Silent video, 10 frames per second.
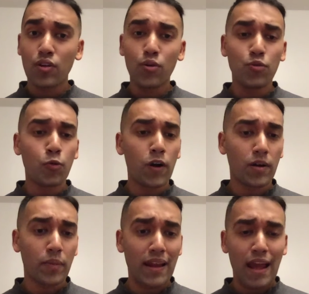Good
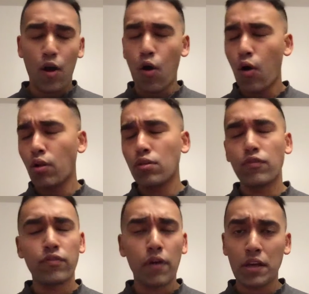work, man. All
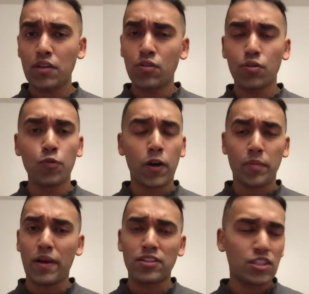fucking good
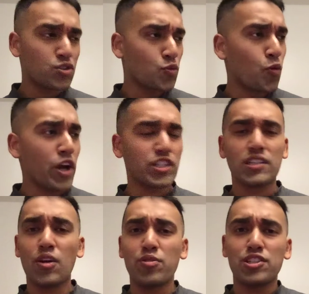work, man. Just
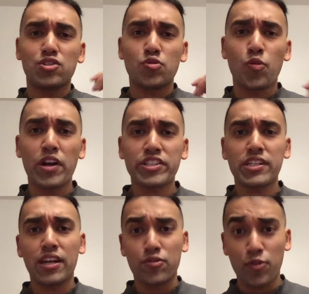rushing. They were just
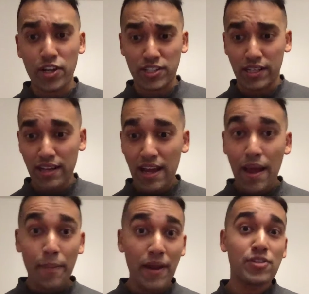rushing and rushing.
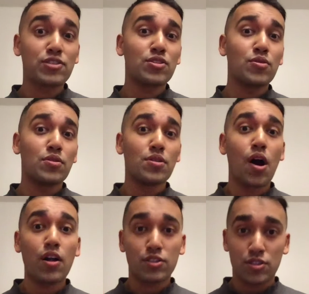Patriots could
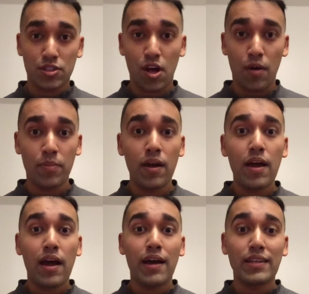not stop
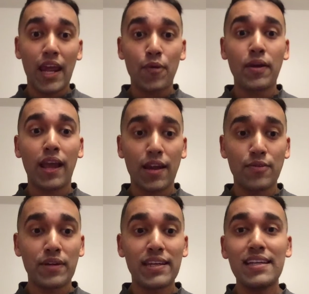Derrick
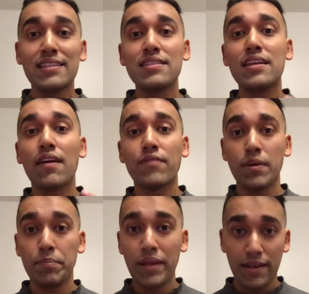Henry. He is the
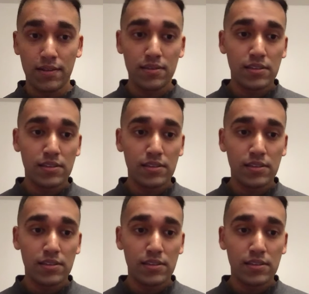MVP.